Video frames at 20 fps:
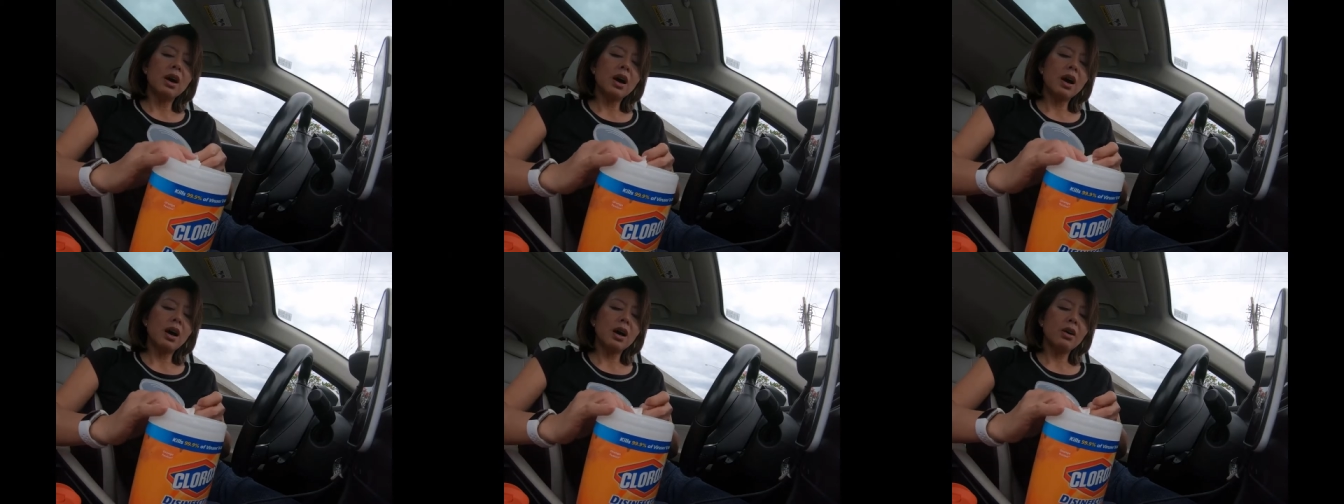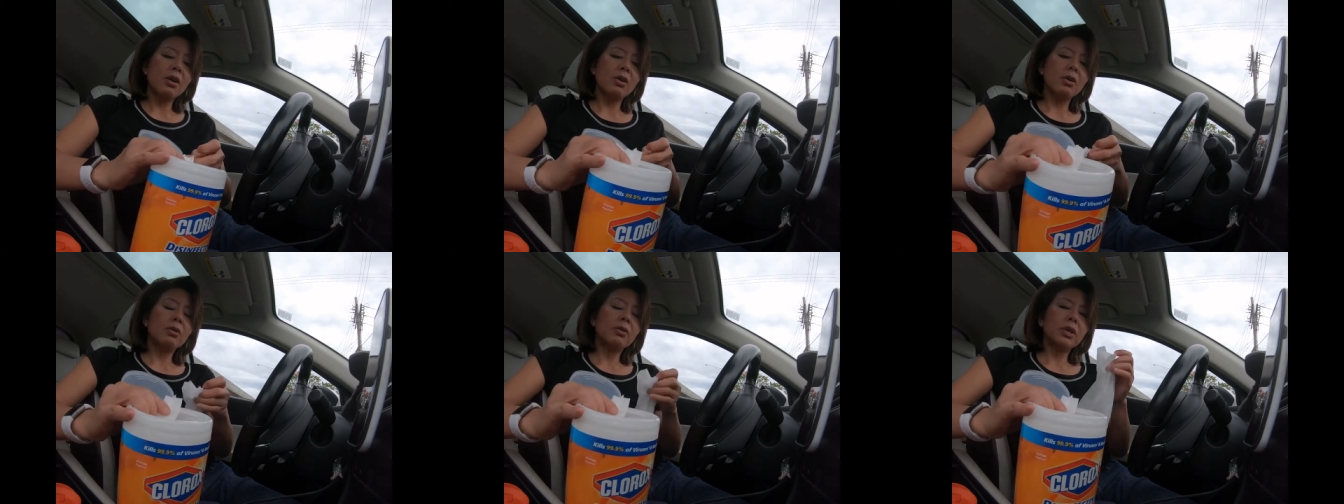
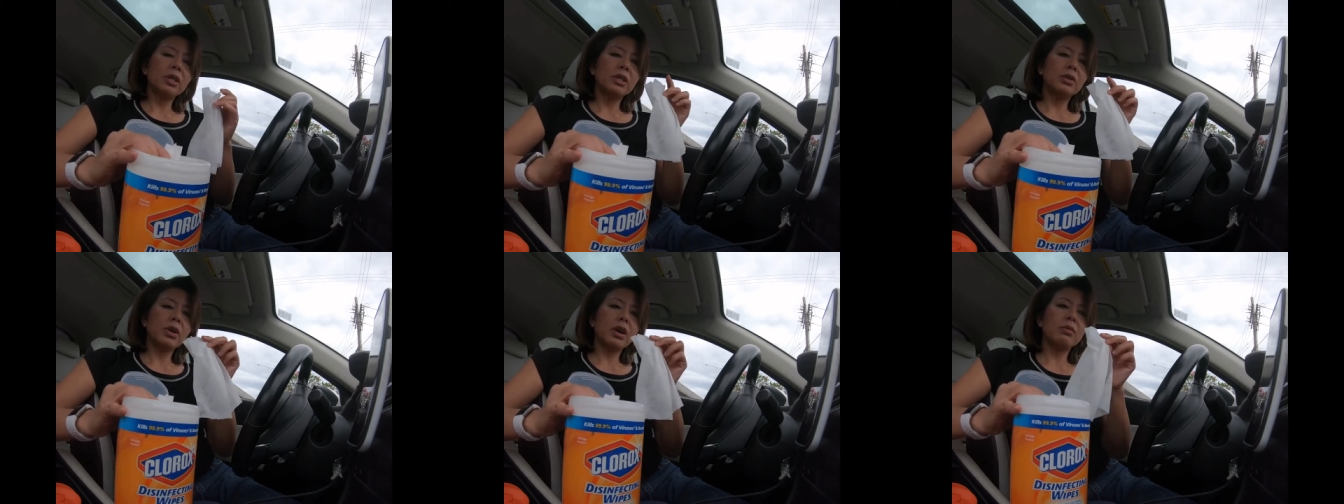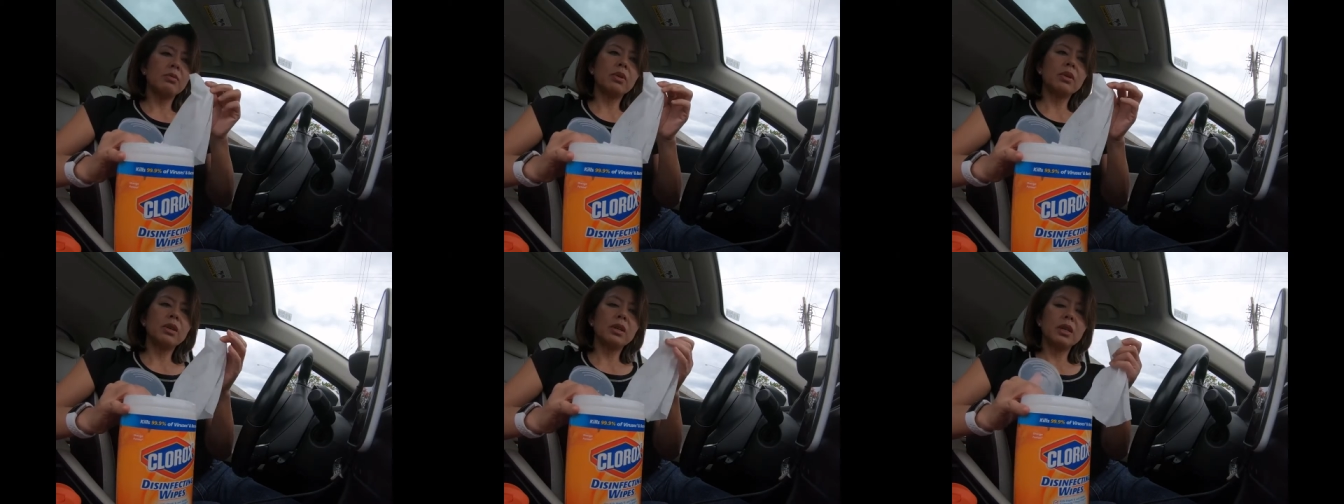I always
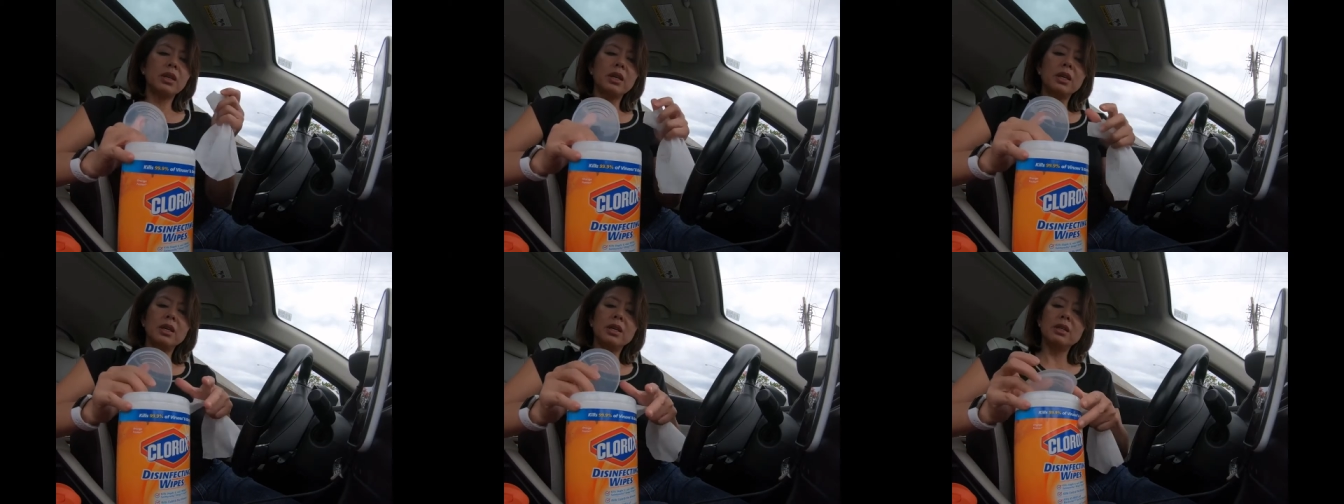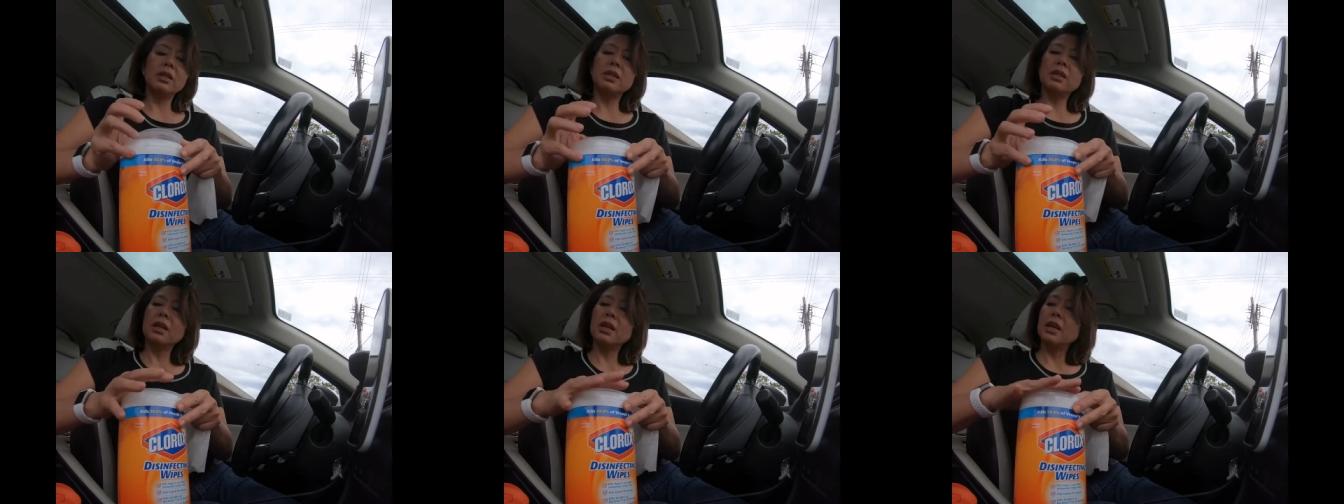grab one of
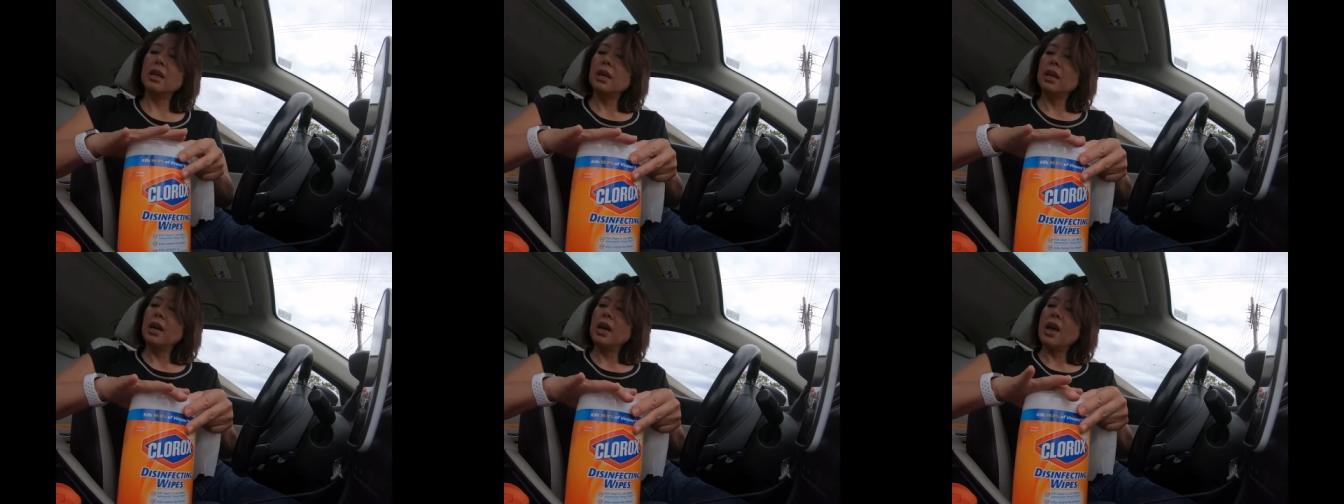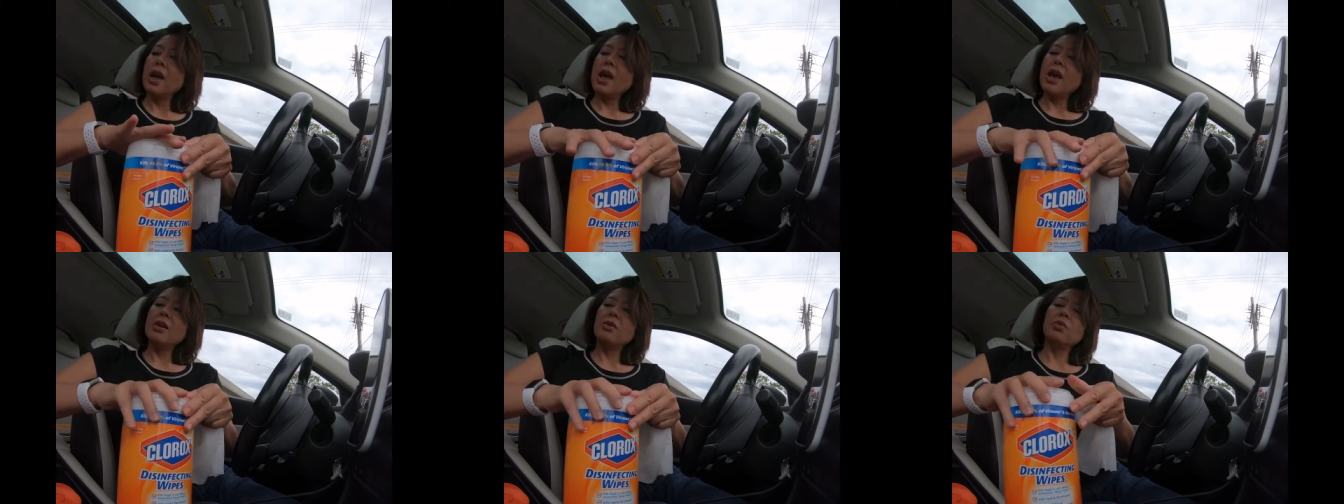these
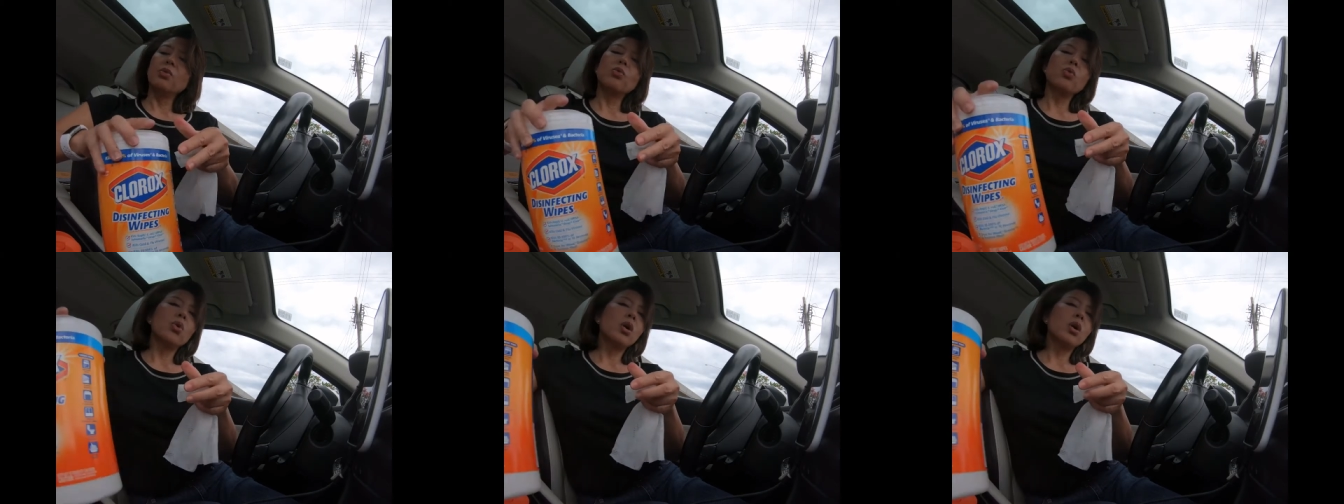and